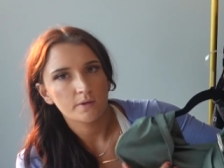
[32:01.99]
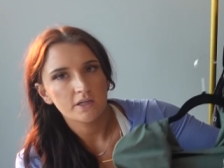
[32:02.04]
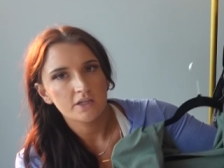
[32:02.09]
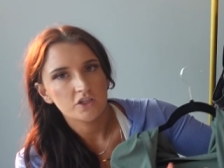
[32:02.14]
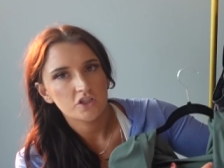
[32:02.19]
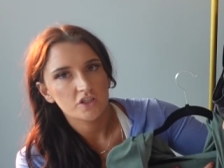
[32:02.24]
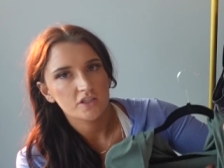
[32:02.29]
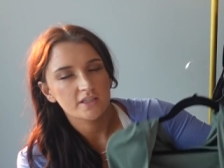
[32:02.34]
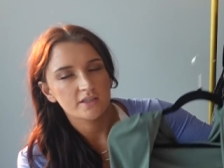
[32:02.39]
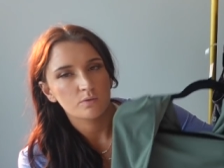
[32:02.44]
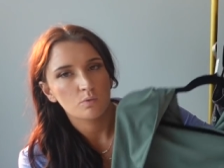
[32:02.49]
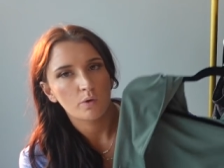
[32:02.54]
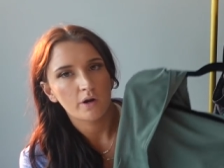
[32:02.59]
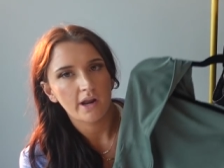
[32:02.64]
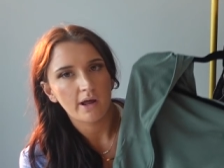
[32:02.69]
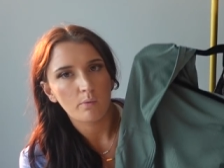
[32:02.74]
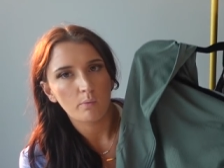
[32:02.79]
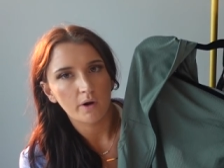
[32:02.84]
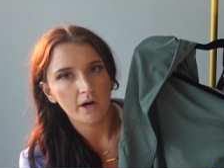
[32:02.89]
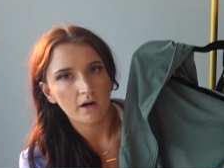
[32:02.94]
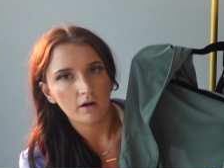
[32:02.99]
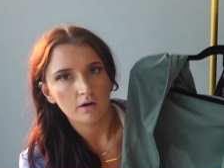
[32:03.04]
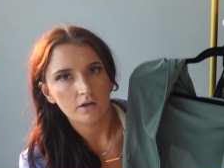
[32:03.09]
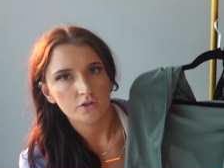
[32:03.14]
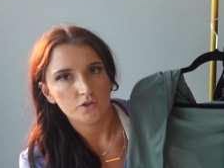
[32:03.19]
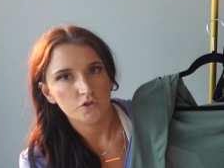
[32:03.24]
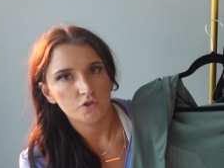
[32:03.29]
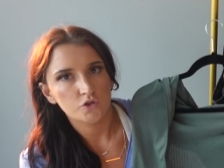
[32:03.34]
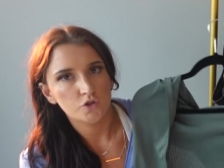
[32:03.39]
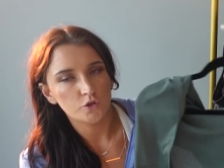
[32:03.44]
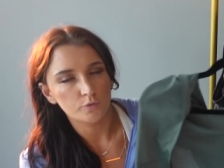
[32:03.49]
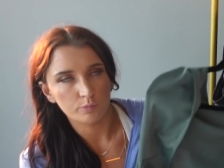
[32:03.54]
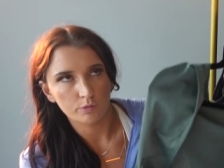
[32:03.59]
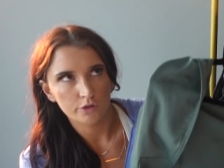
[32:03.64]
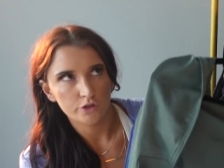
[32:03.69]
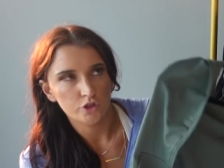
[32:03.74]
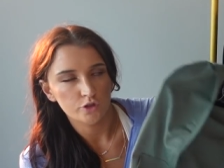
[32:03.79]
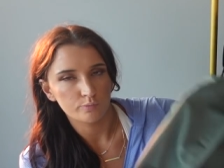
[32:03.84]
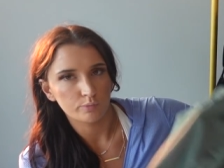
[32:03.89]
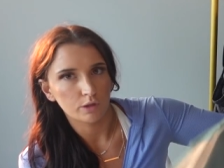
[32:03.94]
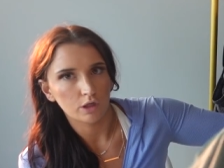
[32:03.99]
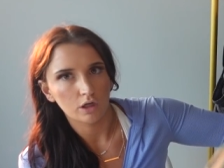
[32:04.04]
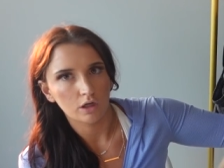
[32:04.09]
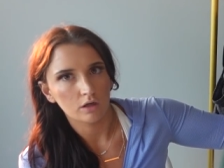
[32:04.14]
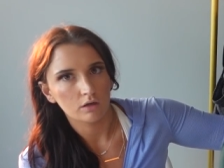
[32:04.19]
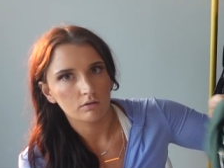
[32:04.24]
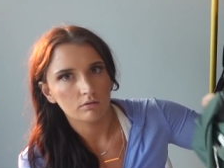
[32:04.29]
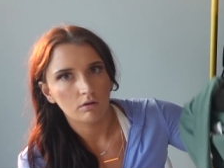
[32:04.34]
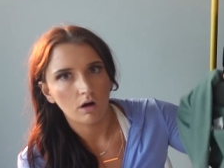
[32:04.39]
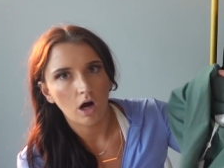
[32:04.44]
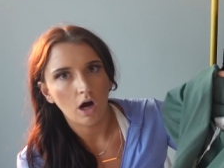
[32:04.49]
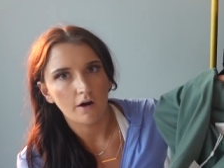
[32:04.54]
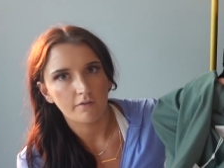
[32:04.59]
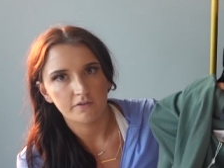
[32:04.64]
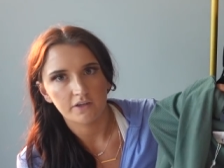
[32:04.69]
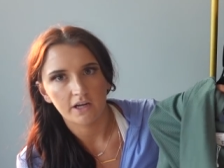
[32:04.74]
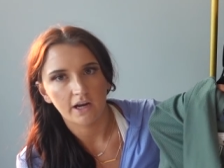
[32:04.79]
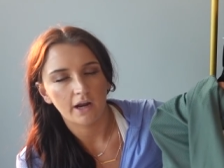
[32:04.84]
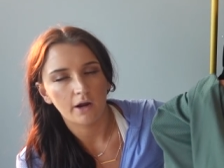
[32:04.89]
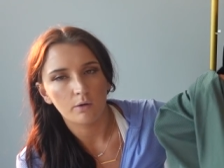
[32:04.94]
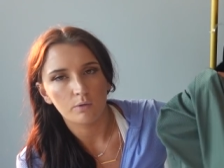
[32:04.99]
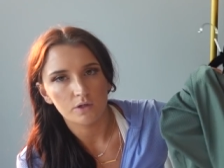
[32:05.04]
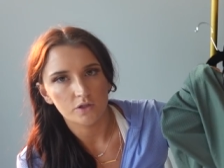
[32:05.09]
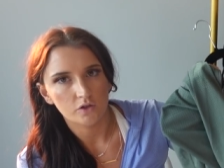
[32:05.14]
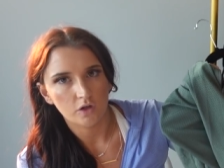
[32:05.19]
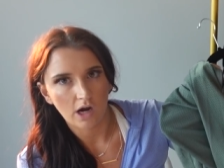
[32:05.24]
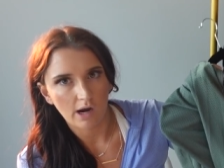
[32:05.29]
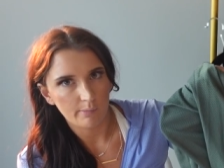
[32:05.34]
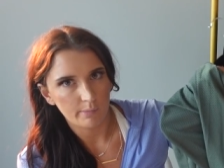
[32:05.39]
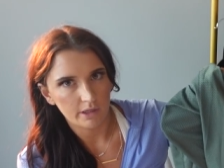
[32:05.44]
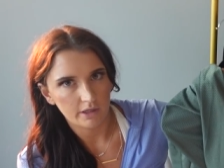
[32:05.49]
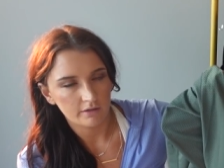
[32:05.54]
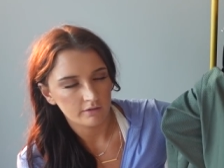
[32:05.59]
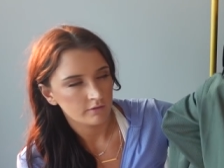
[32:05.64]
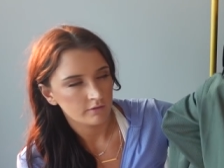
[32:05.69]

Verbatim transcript: one is just the one I wear super, super often. I always grab it.